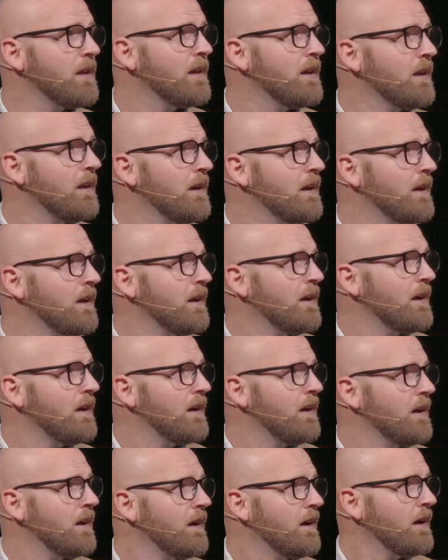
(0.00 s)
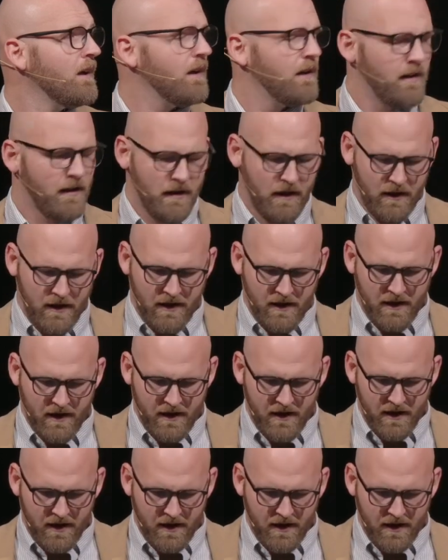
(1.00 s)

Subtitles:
Nobody speaks.